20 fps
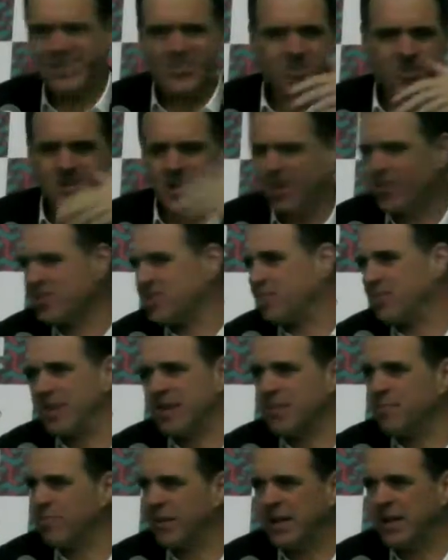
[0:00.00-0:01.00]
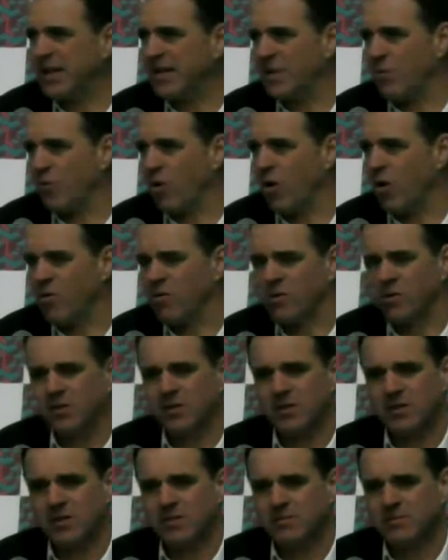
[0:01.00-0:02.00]
turned out to be completely wrong.
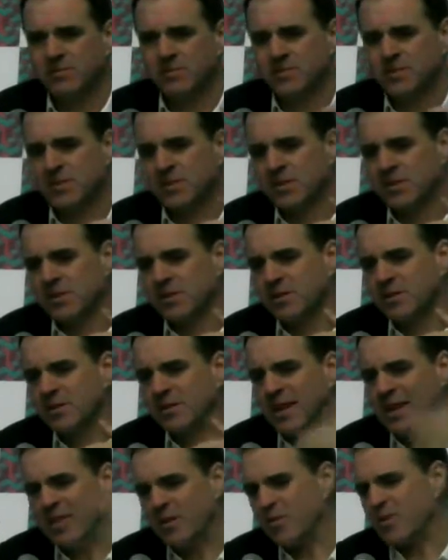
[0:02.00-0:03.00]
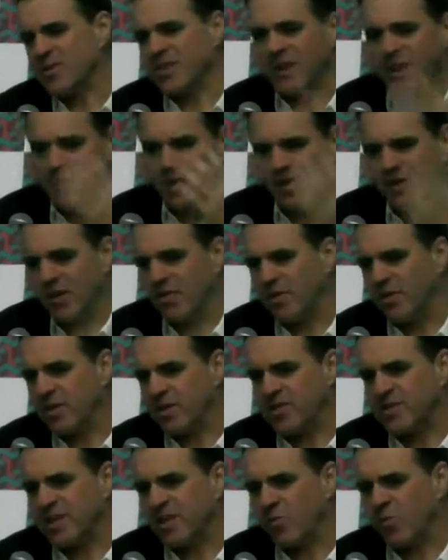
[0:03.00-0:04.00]
Then there was another theory
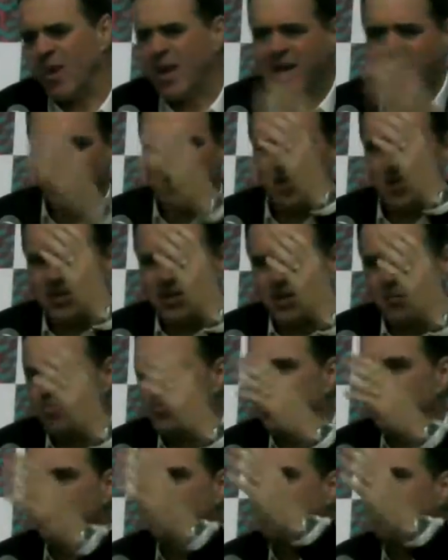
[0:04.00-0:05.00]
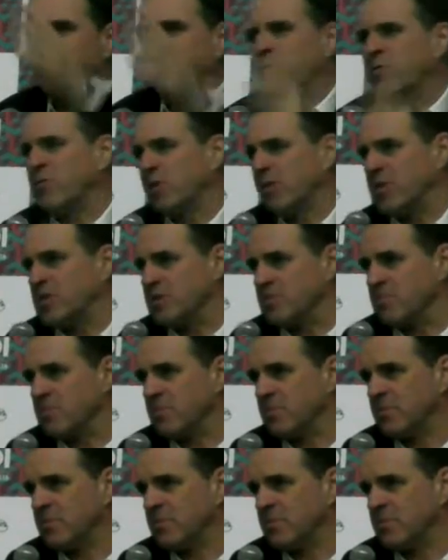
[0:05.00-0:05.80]
that said, well, it was imperialism.